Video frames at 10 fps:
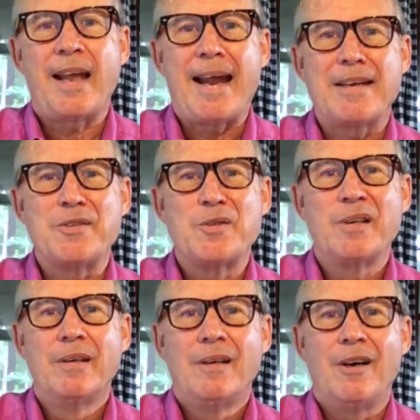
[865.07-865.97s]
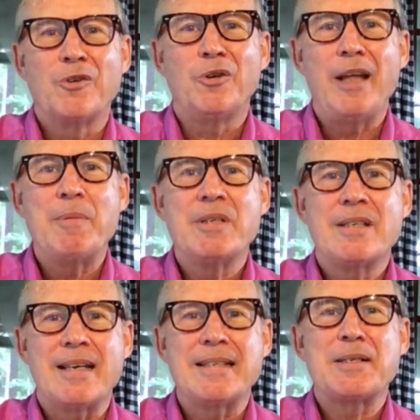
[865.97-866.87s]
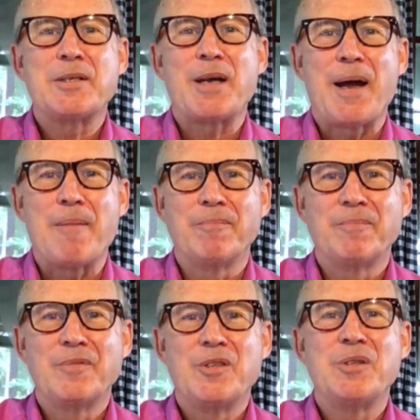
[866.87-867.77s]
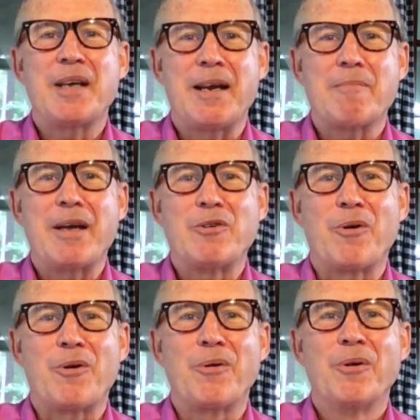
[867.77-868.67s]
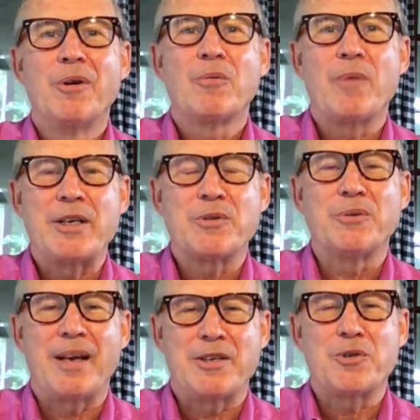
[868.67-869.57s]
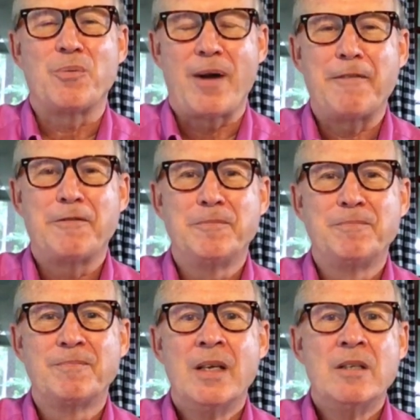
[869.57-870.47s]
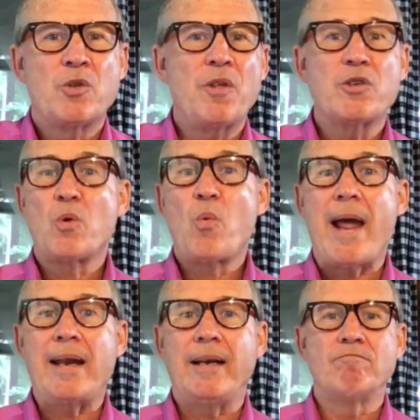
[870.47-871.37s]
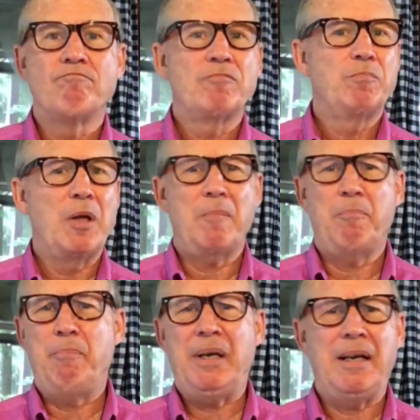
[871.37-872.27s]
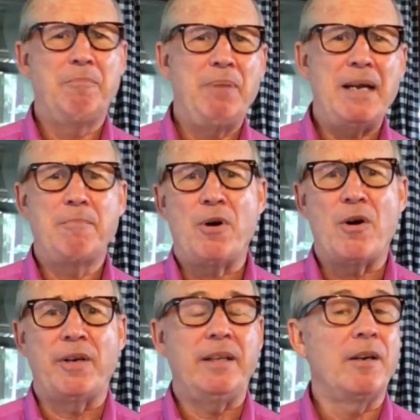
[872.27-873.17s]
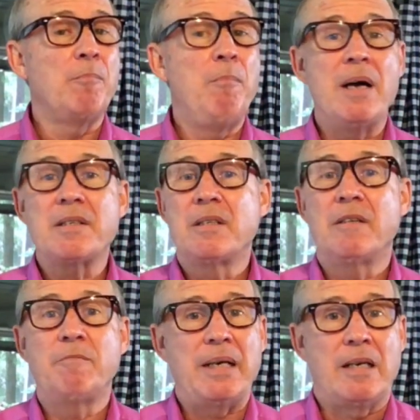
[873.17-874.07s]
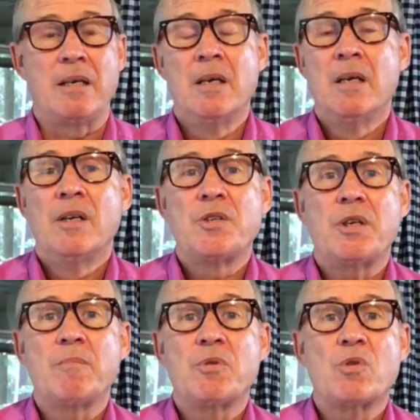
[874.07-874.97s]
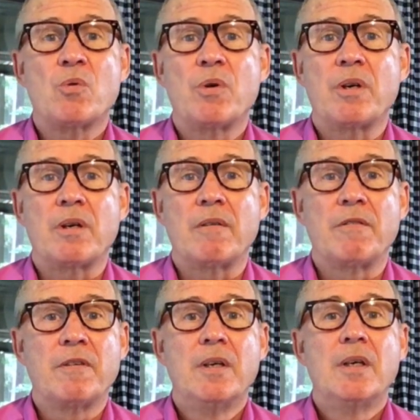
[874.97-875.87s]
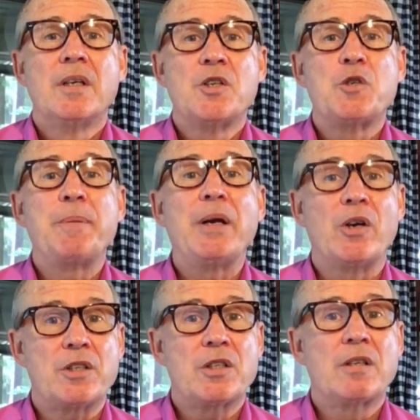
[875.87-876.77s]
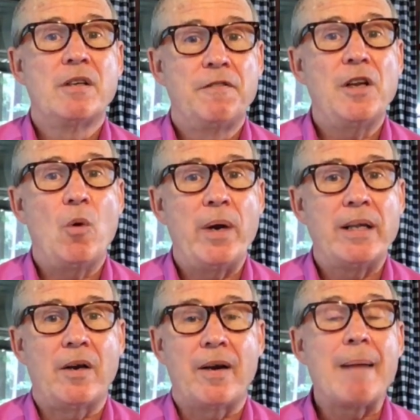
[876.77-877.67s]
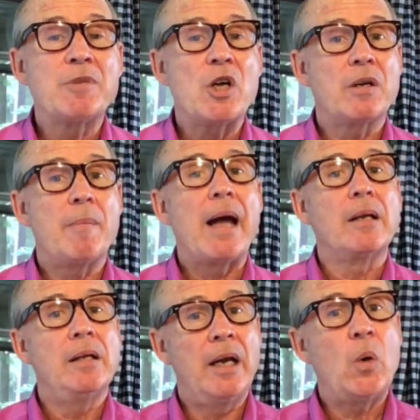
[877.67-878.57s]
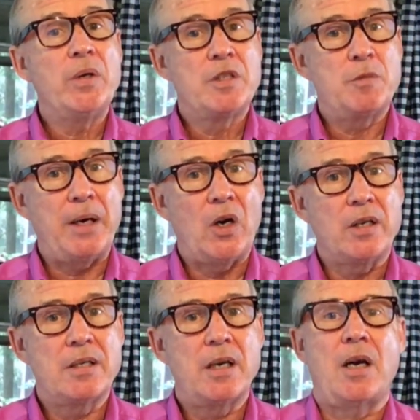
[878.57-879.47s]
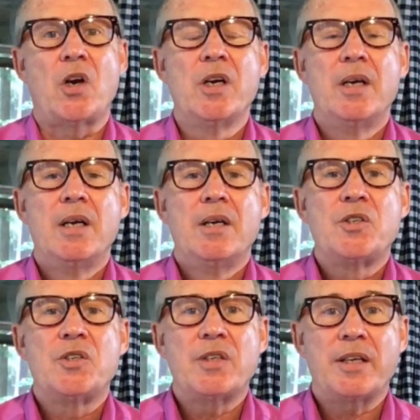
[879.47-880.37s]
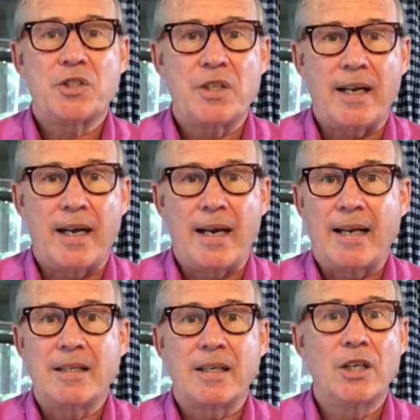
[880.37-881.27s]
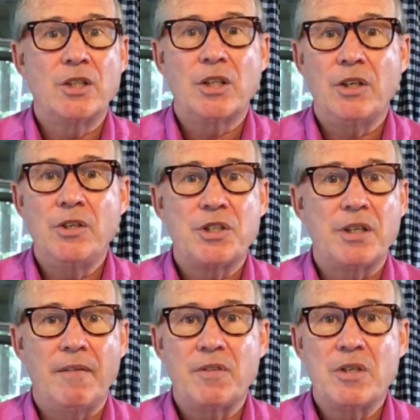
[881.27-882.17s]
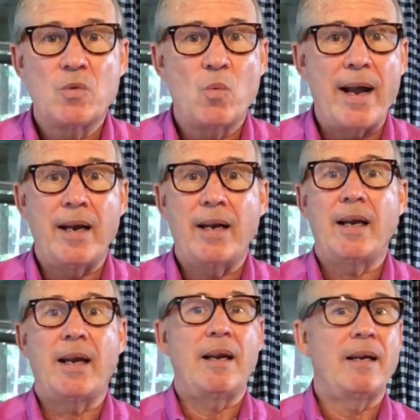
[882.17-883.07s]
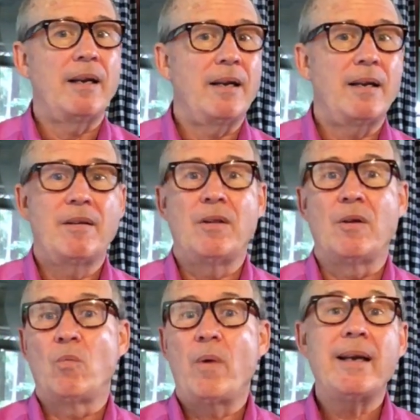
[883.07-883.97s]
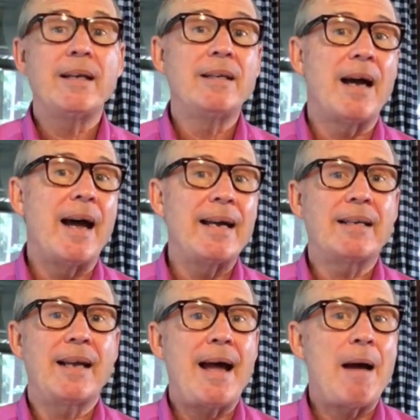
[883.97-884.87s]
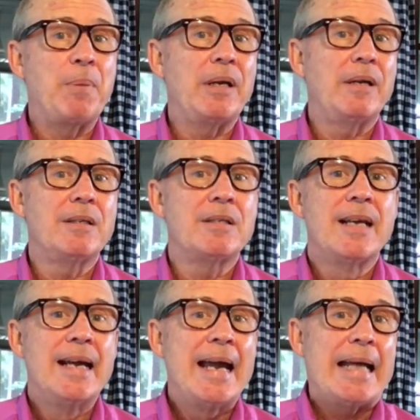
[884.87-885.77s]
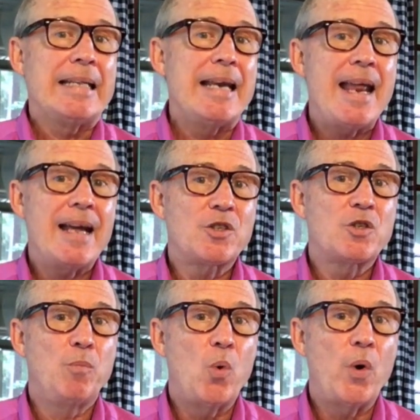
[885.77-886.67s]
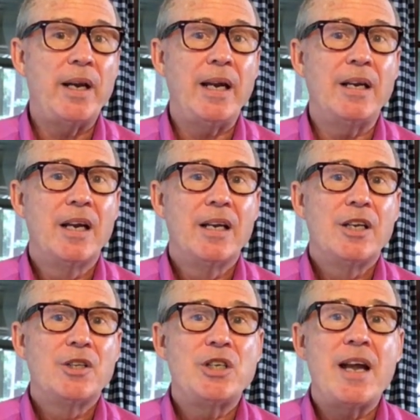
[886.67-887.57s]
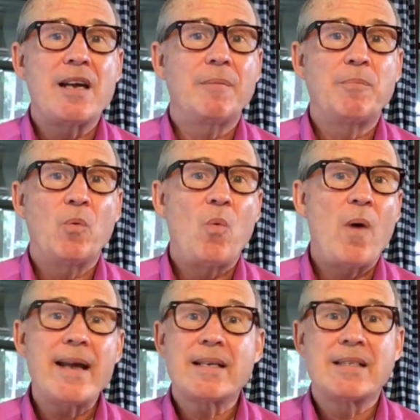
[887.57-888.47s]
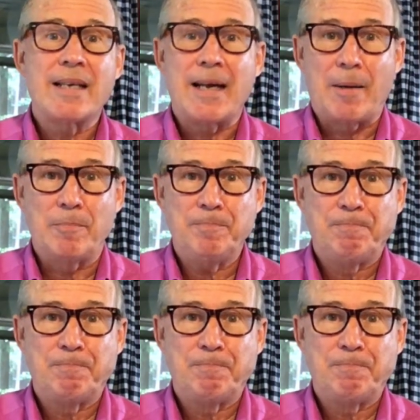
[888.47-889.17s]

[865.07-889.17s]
and Uncle Laban says it's time to take my daughter Rachel as your wife. So there's a wedding, big, big party. There must have been some sort of spirits flowing there. And I'm talking about liquid spirits here, such that at the conclusion of this wedding and the wedding night happens, and the next morning, Jacob wakes up